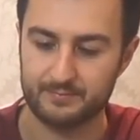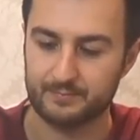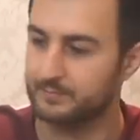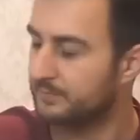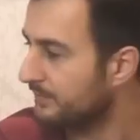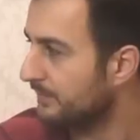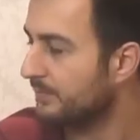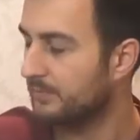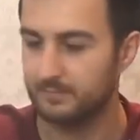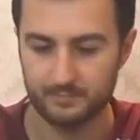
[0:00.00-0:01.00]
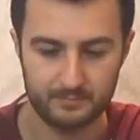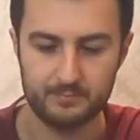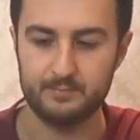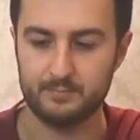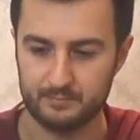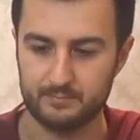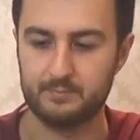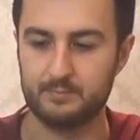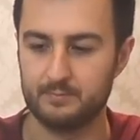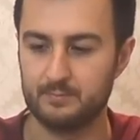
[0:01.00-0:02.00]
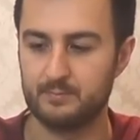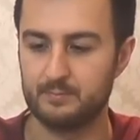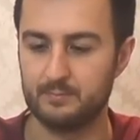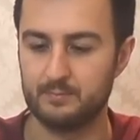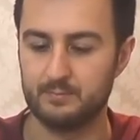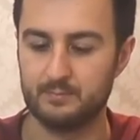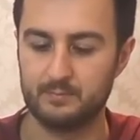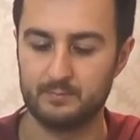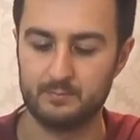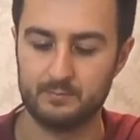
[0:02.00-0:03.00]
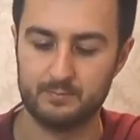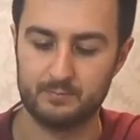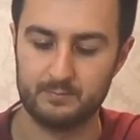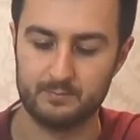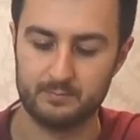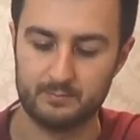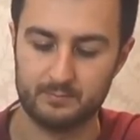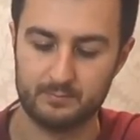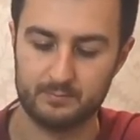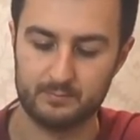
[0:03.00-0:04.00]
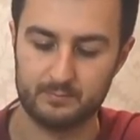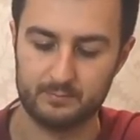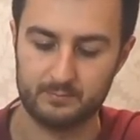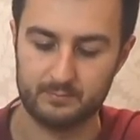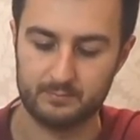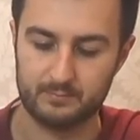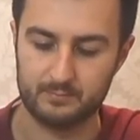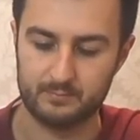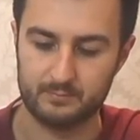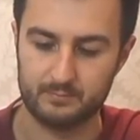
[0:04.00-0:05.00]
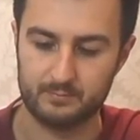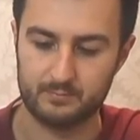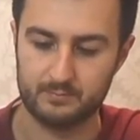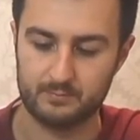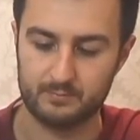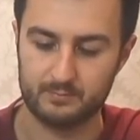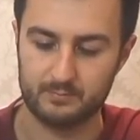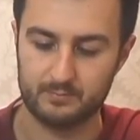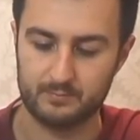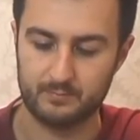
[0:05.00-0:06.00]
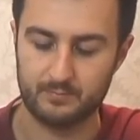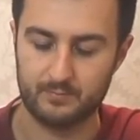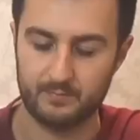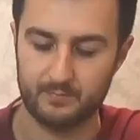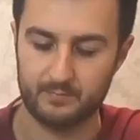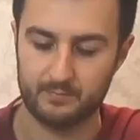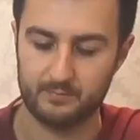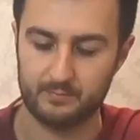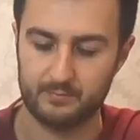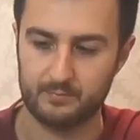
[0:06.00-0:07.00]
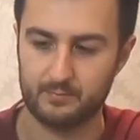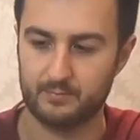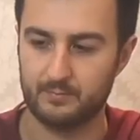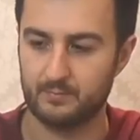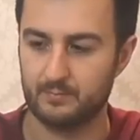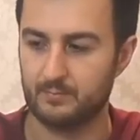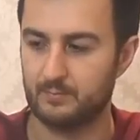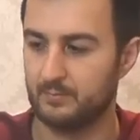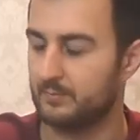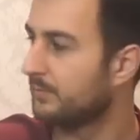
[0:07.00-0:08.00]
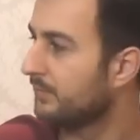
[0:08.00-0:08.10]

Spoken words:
[no speech]